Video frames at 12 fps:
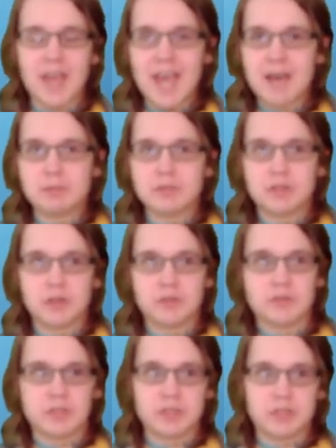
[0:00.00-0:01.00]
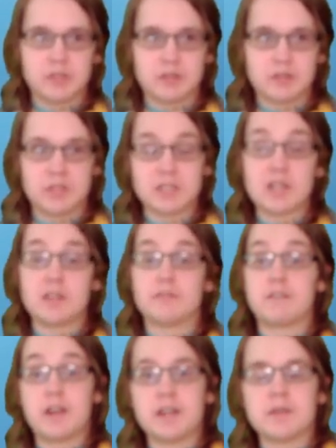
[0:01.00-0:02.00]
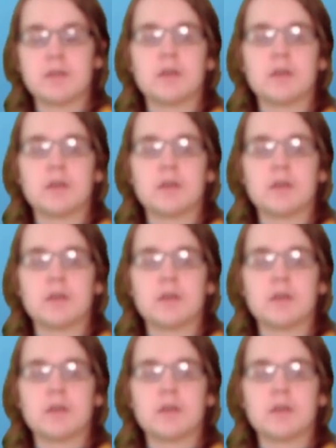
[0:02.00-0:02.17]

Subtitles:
happened over the Thursday and the Friday.